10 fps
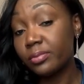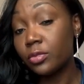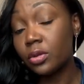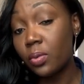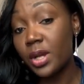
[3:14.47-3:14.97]

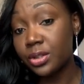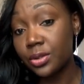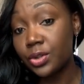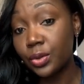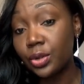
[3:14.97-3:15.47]

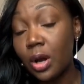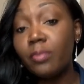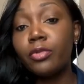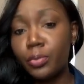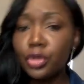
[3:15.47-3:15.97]
questions could come
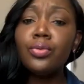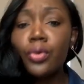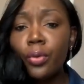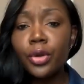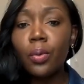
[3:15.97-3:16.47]
from. You
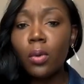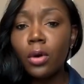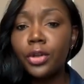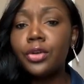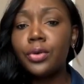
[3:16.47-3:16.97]
know your work,
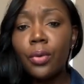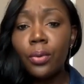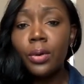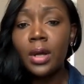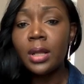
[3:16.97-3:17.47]
you know
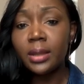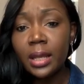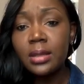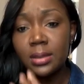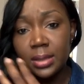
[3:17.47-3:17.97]

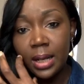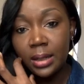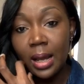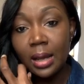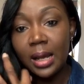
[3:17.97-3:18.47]
things that
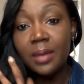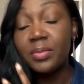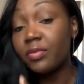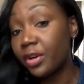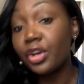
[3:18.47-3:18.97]
can be
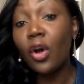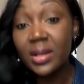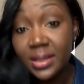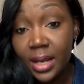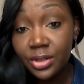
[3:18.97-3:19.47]
very
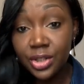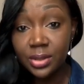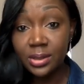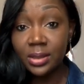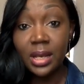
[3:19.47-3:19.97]

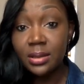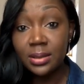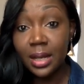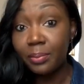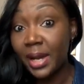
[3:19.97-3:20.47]
contentious, things
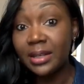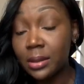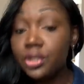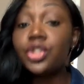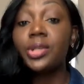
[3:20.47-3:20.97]
that might
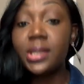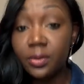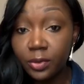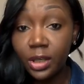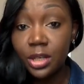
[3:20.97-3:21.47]
need
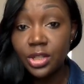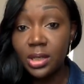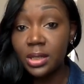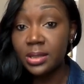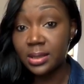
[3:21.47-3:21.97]
justification
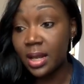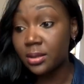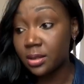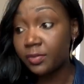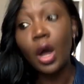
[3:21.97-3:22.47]
in the
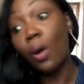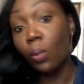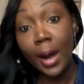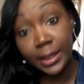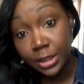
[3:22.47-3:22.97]
sense of
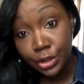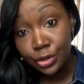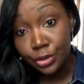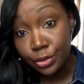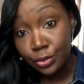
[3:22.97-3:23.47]
why did
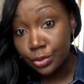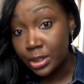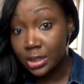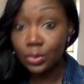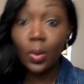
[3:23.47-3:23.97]
you do
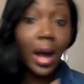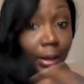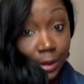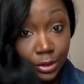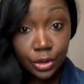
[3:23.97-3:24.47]
this, why
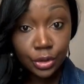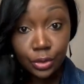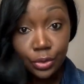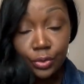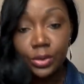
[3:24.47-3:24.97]
didn't you
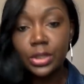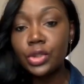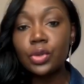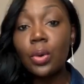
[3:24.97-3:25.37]
do this. So